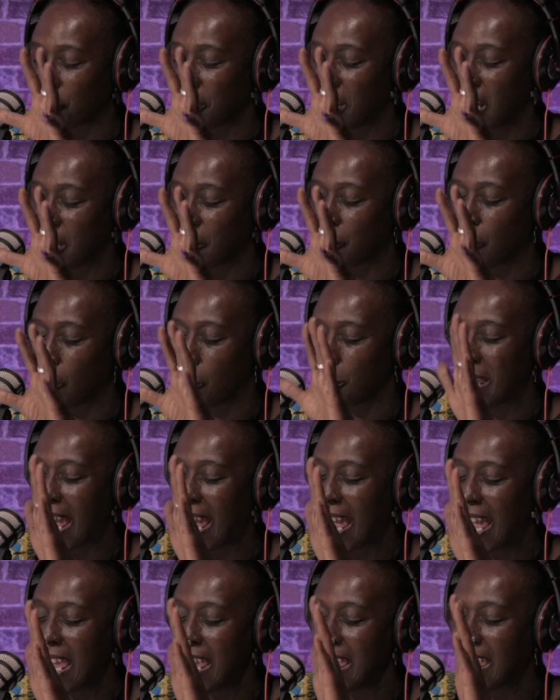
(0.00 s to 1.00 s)
for me.
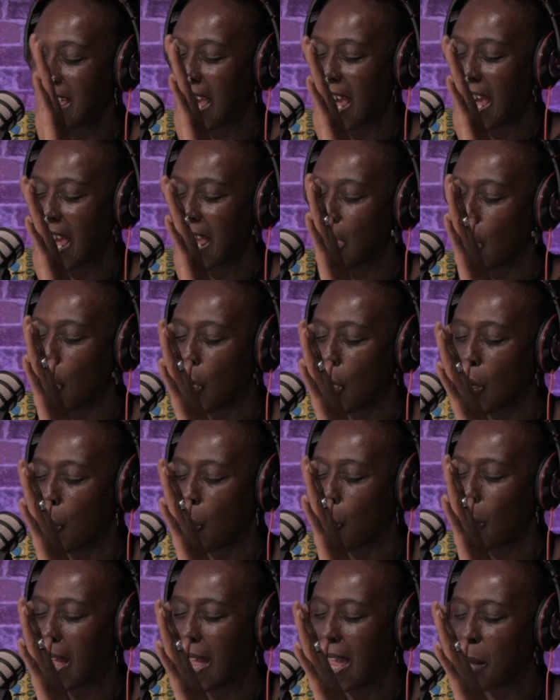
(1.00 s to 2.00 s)

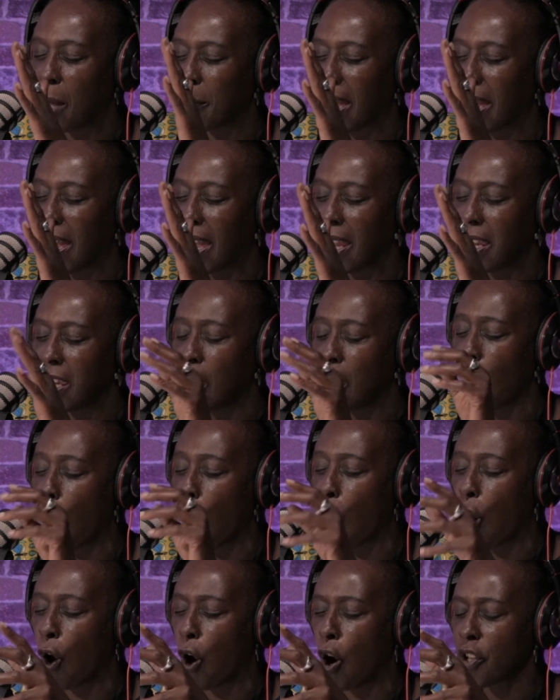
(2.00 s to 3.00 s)
AKOMA
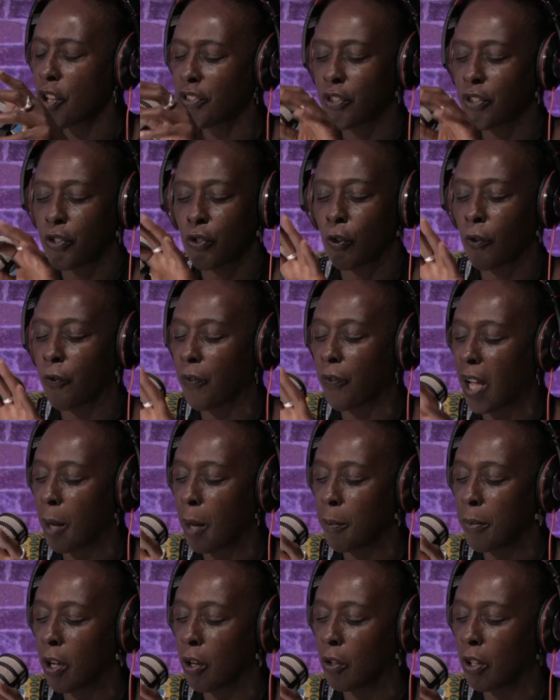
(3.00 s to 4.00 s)
Art. You'll find
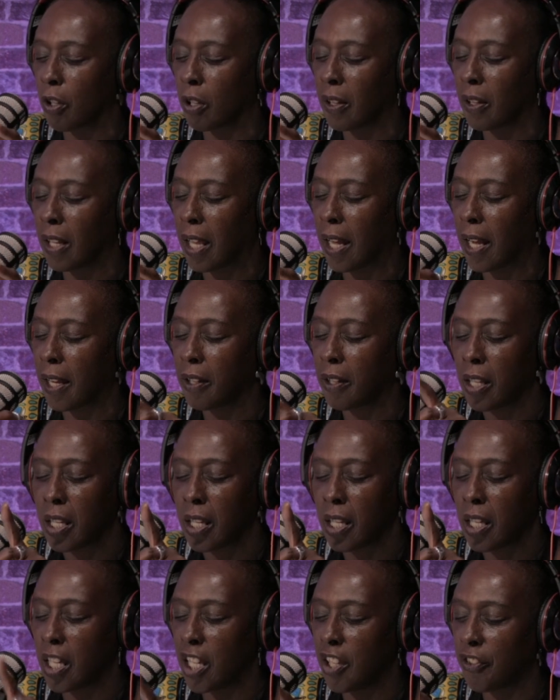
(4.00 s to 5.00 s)
me online.
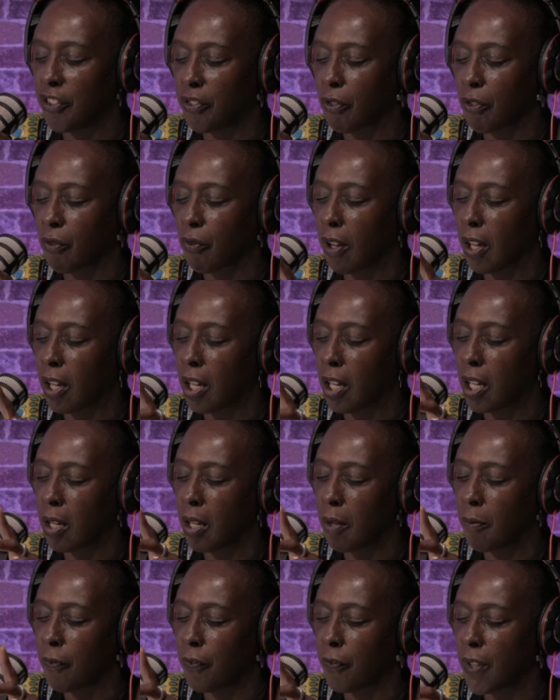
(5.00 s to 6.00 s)
Instagram,
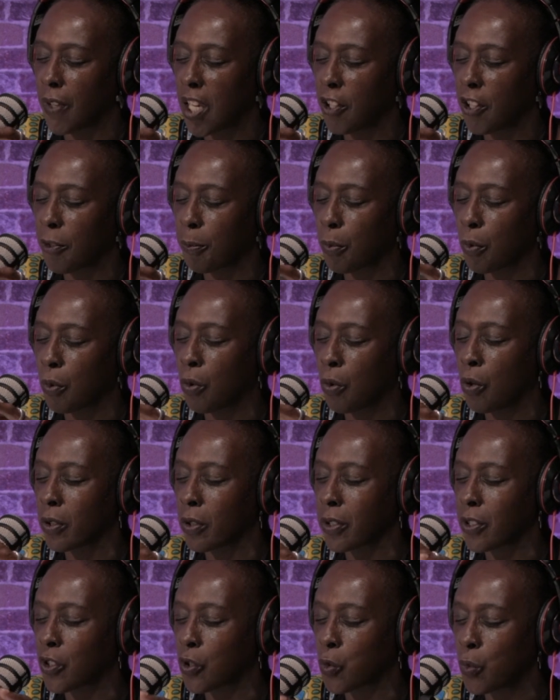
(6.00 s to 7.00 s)
Facebook,
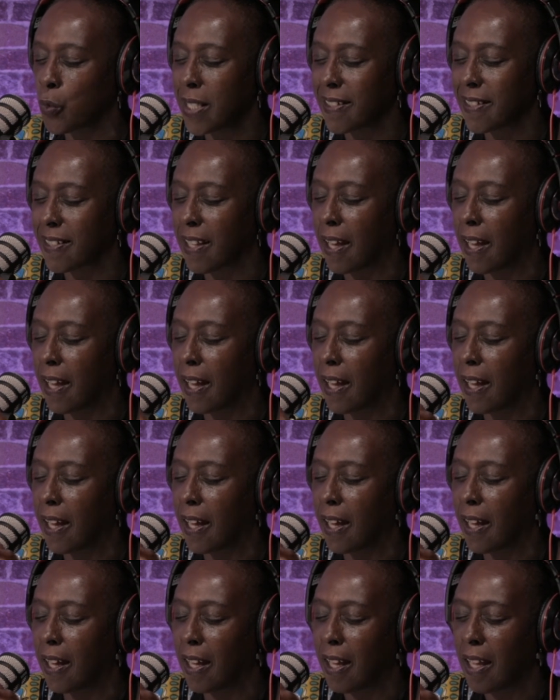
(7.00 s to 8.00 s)

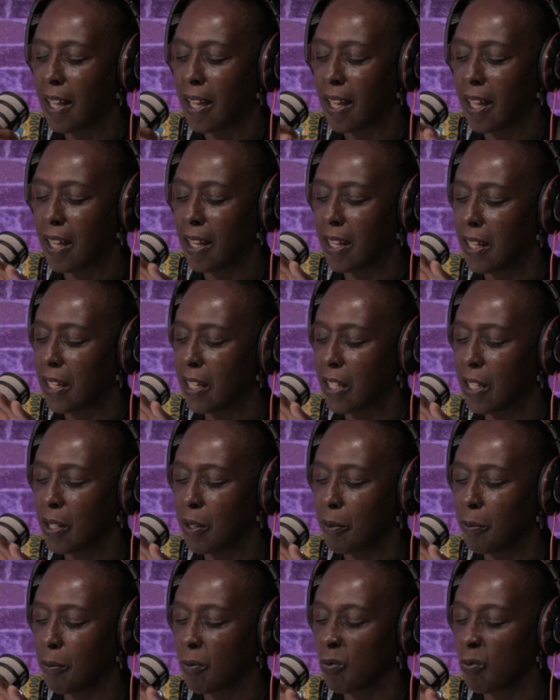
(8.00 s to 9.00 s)
Twitter,
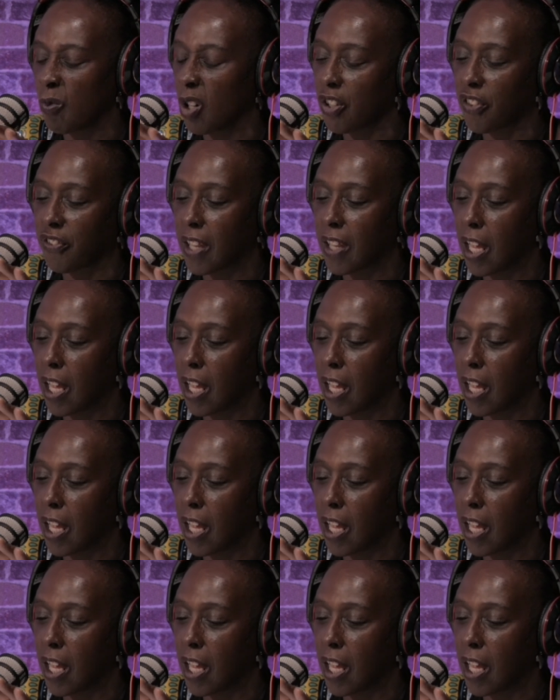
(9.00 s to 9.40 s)
WhatsApp,